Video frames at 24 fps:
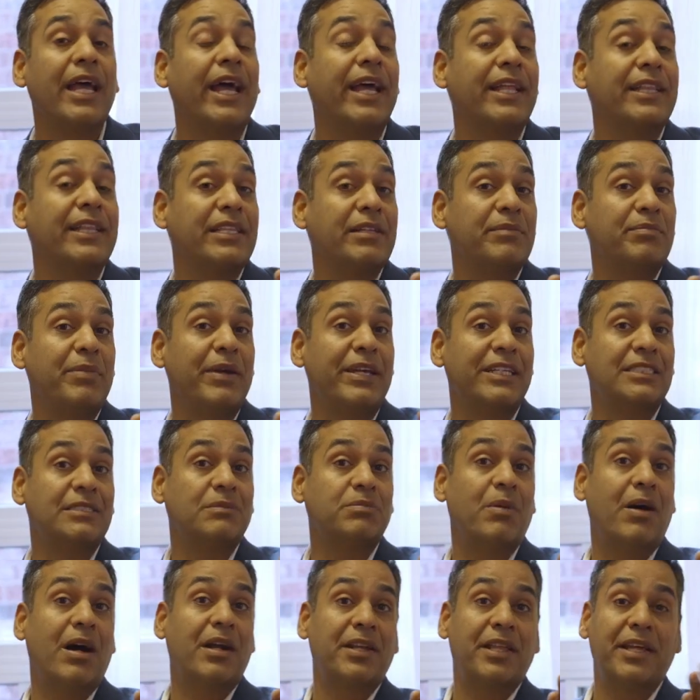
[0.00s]
and the best
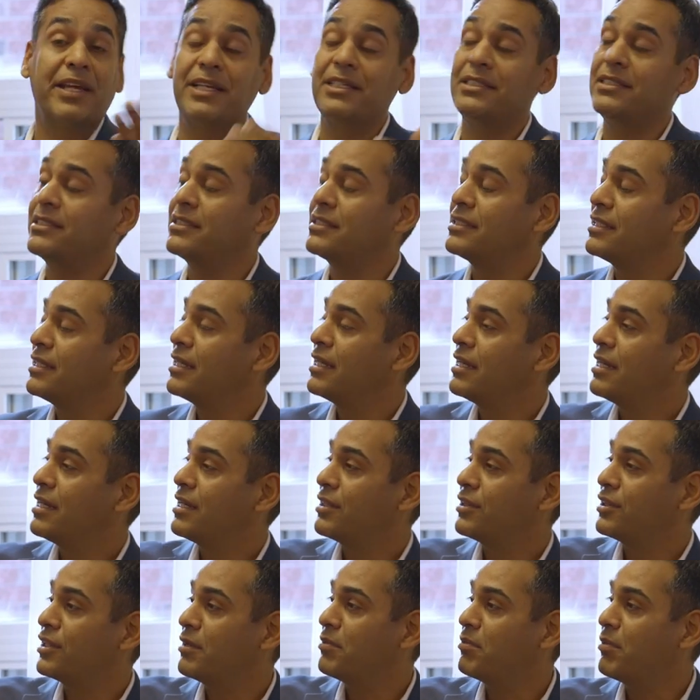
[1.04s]
part is
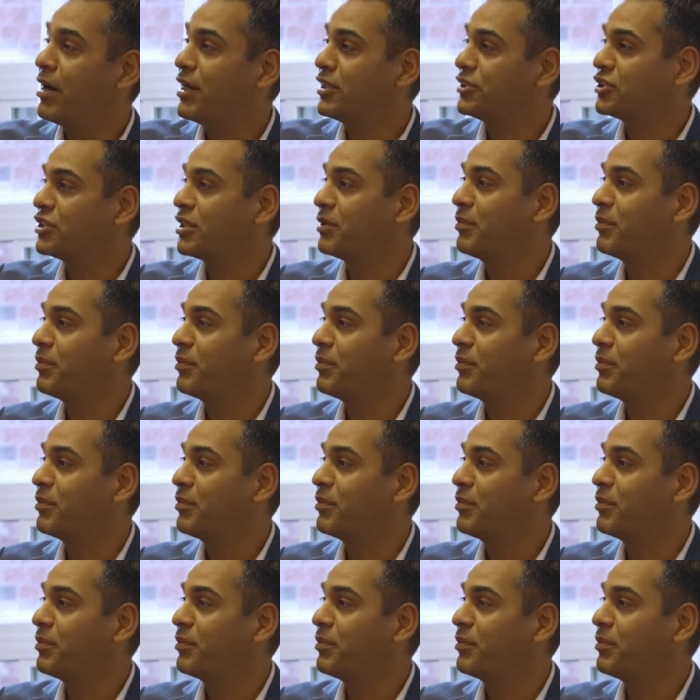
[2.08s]
the master